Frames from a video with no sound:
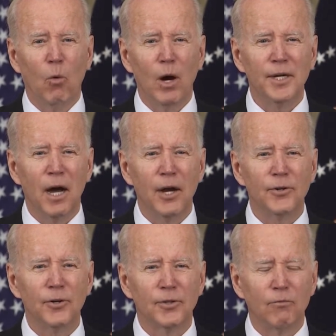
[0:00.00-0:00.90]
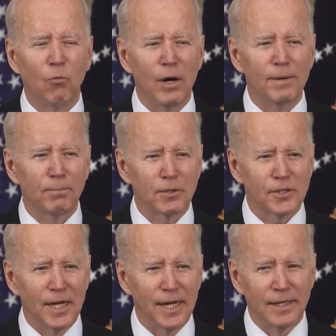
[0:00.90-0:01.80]
1/100th of
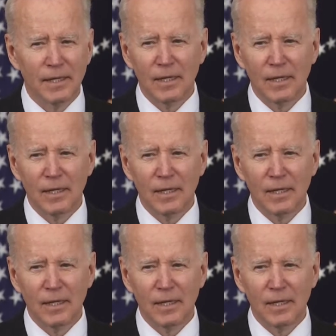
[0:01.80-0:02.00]
1%.